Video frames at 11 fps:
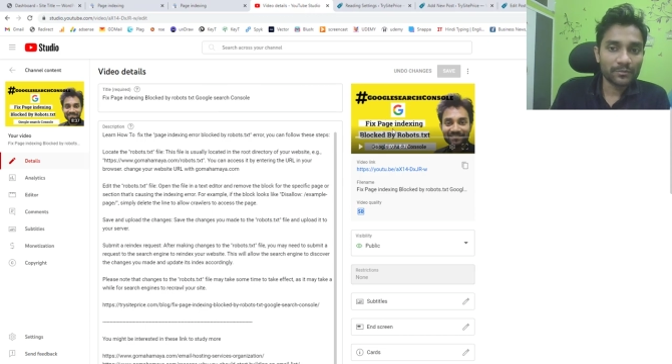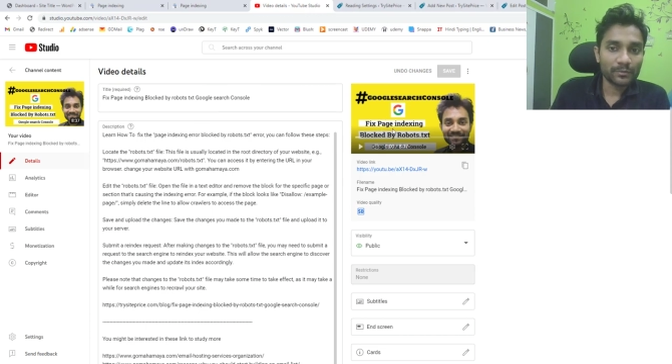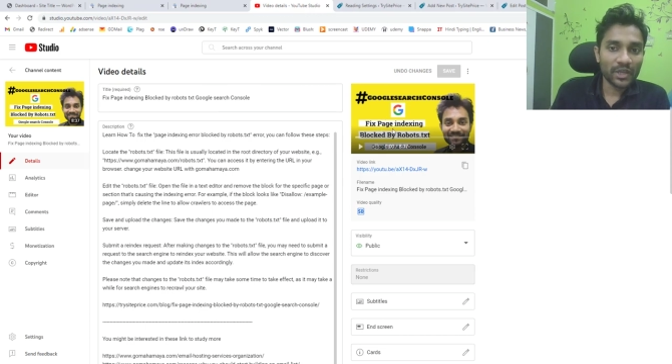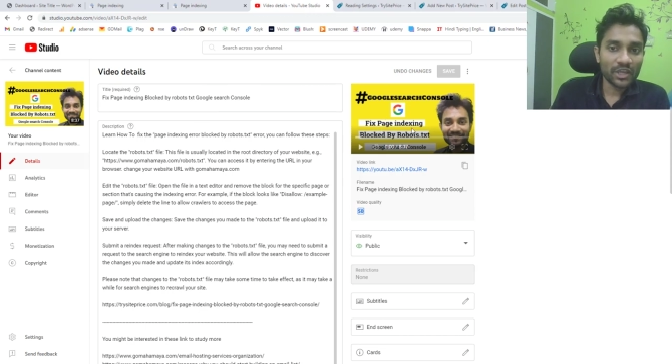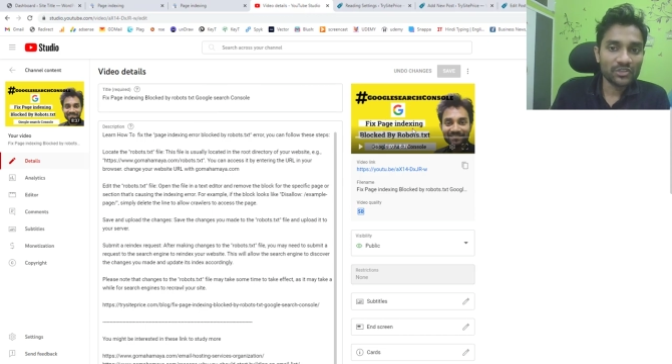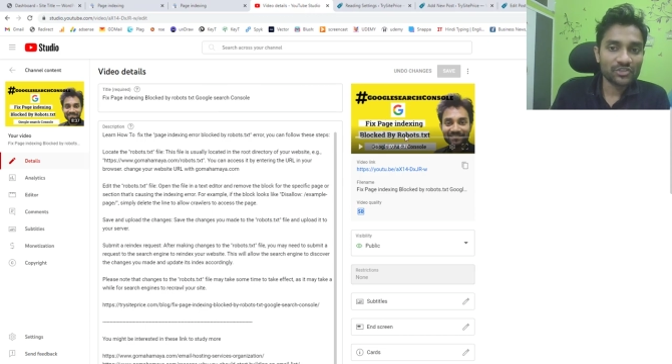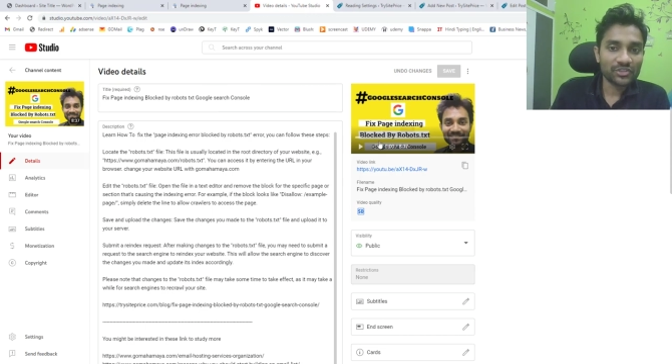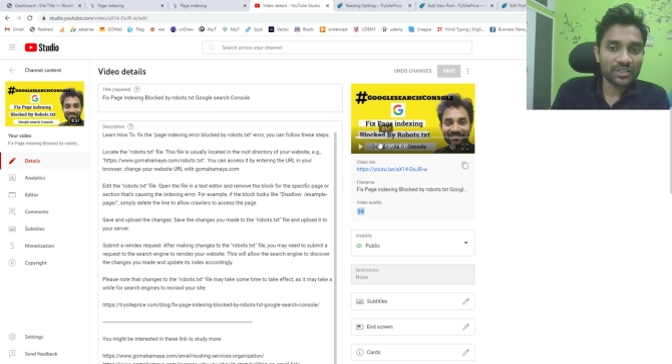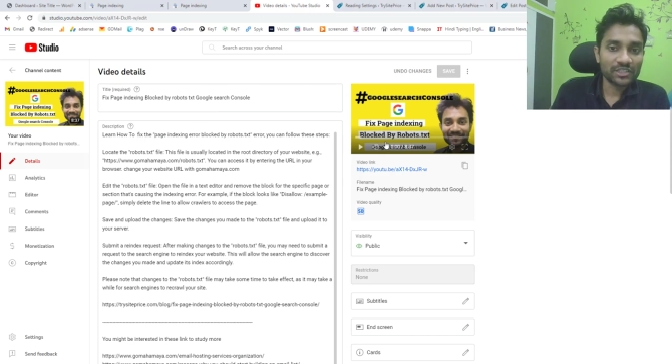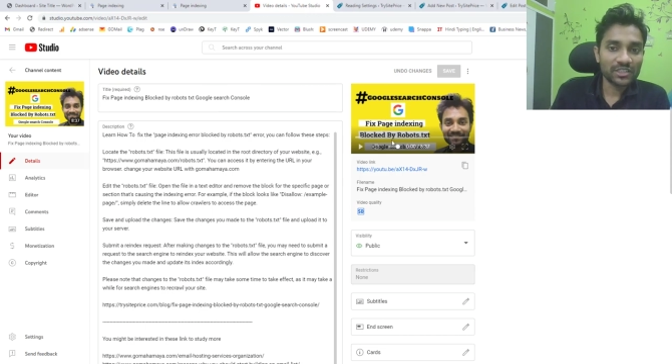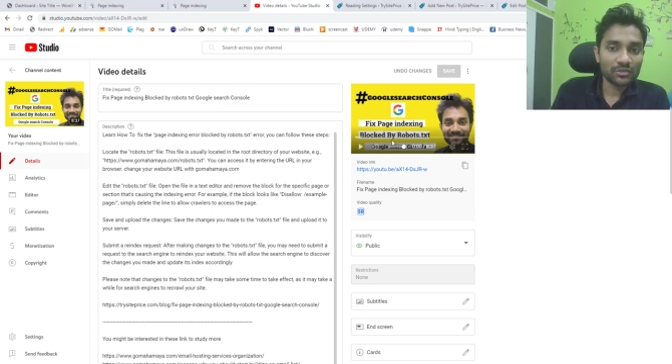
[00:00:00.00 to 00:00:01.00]
page
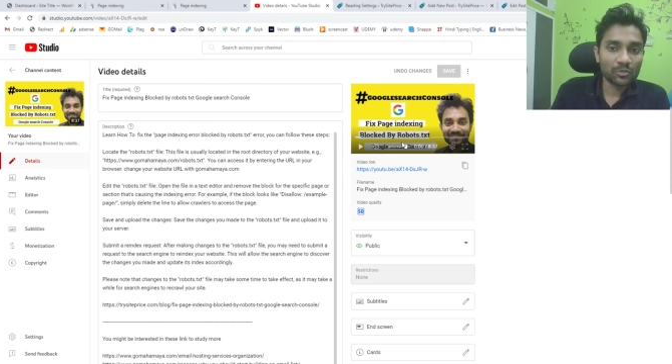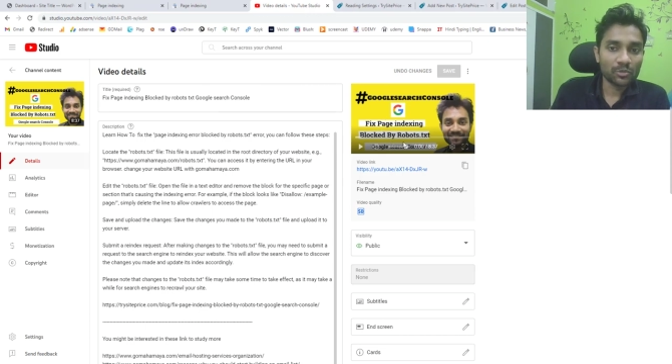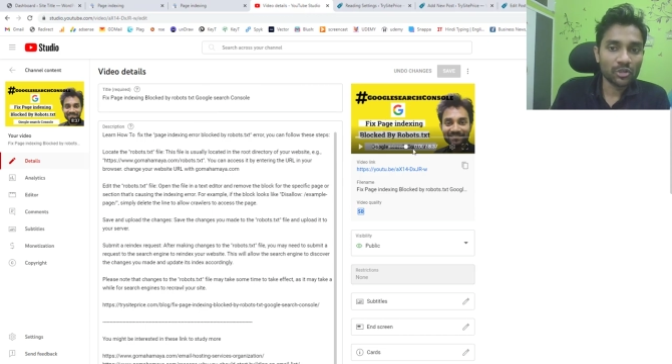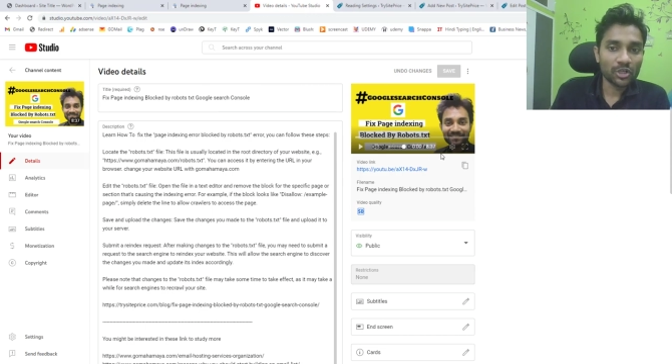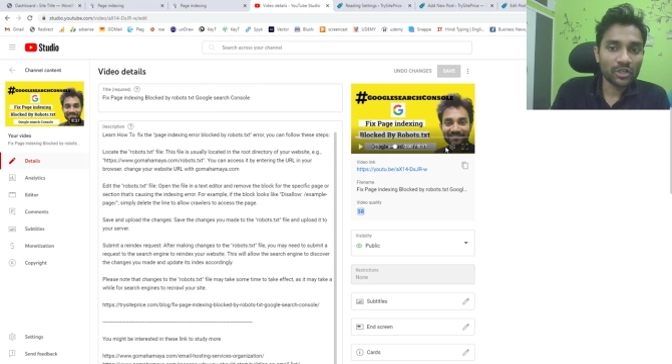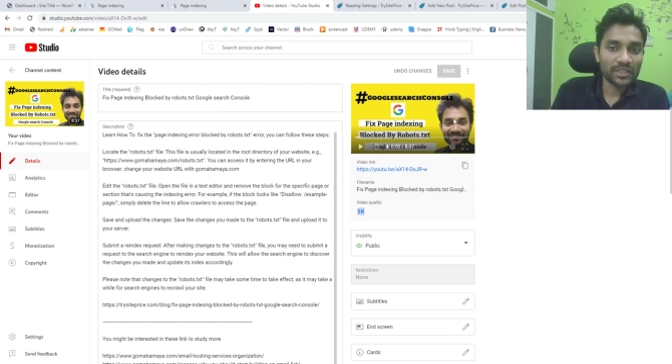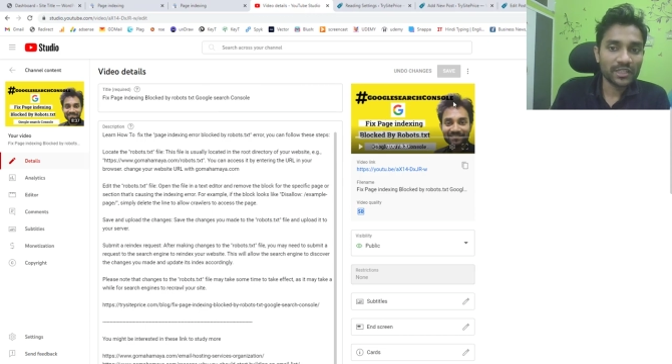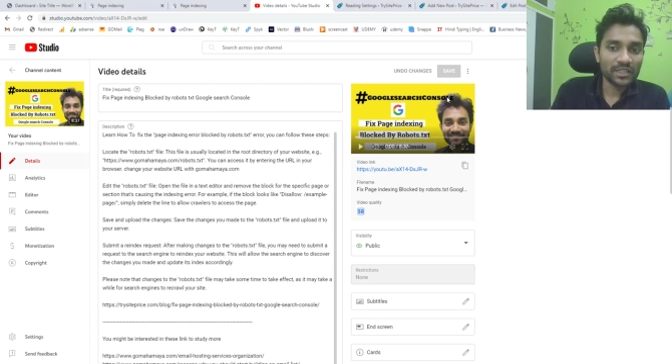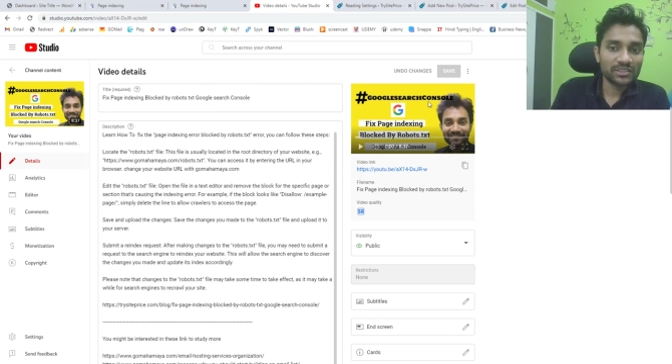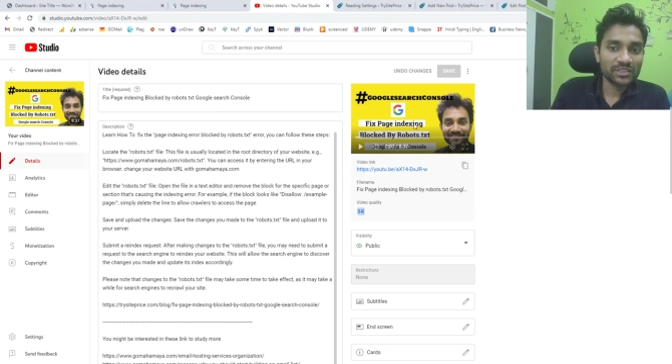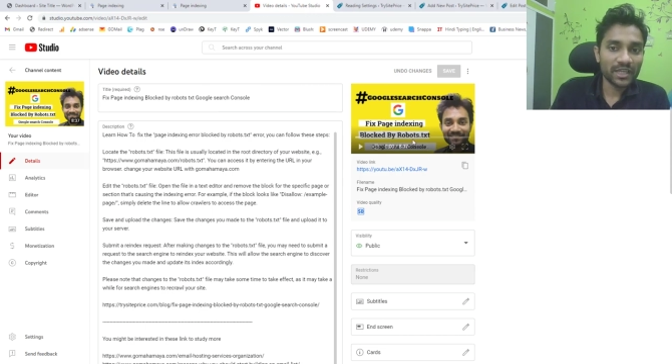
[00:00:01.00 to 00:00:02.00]
indexing robot dot t x t.